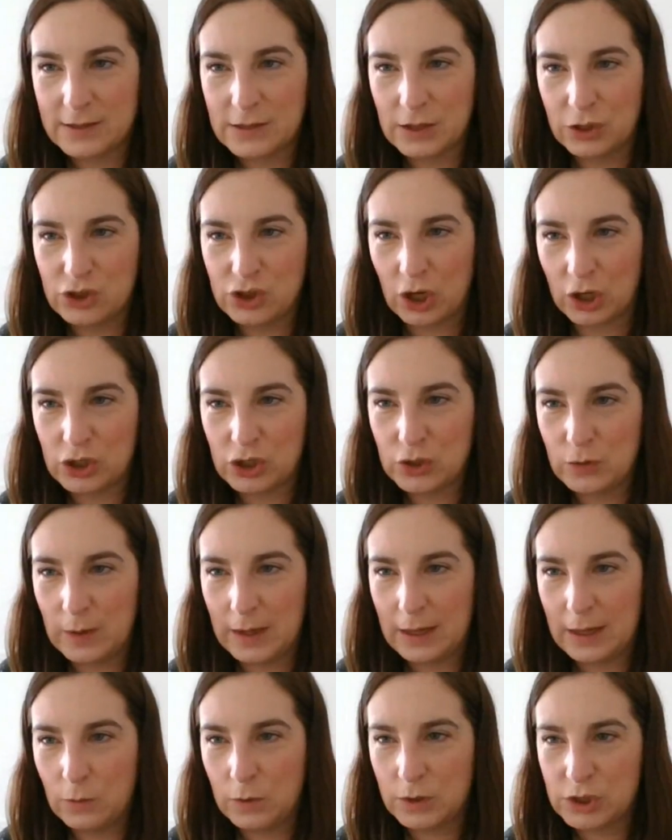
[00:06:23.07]
So
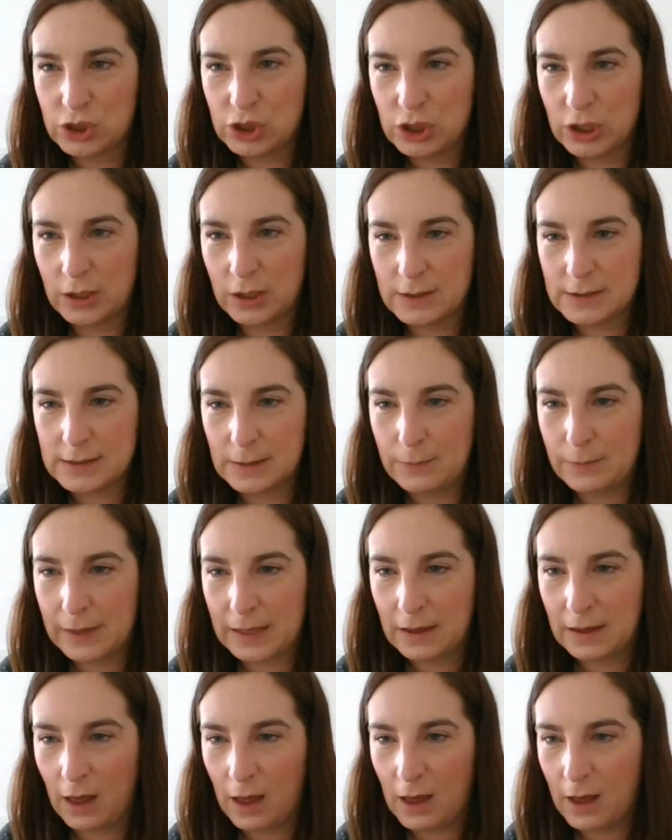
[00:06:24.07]
Joshua was chosen
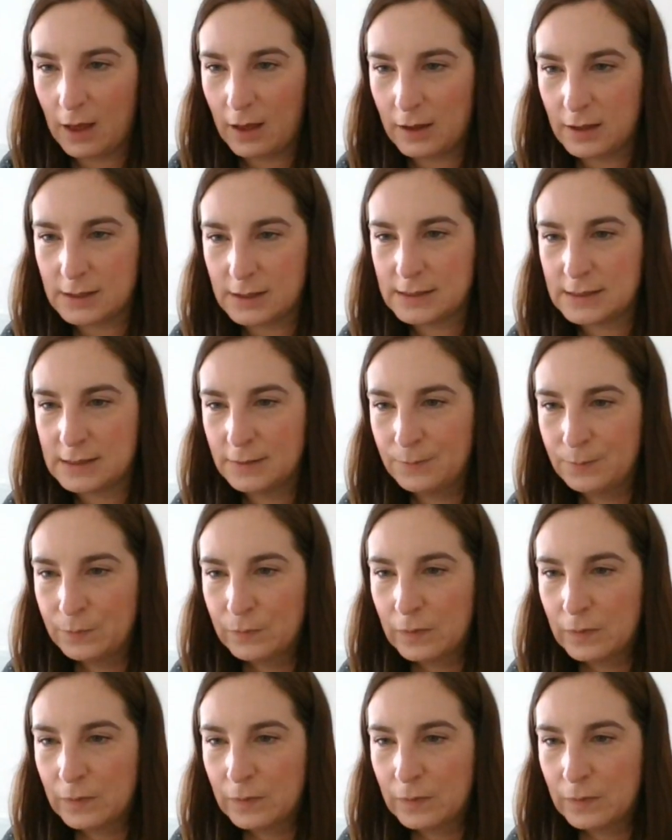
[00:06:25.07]
because